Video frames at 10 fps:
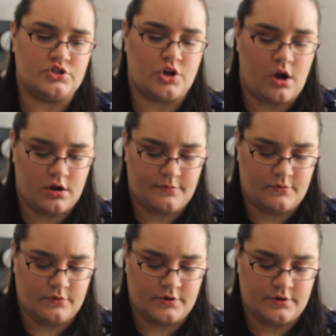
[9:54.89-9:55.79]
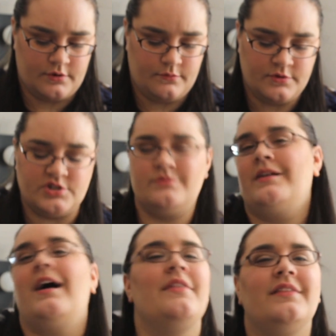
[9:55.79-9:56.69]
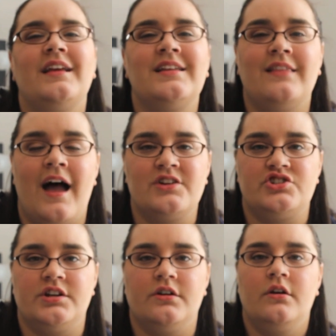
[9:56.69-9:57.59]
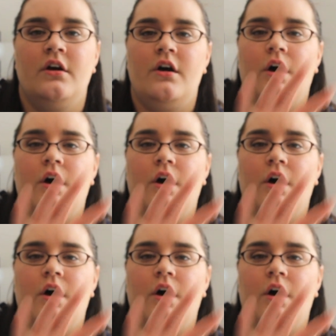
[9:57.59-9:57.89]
chalkboard which is what I think they did last year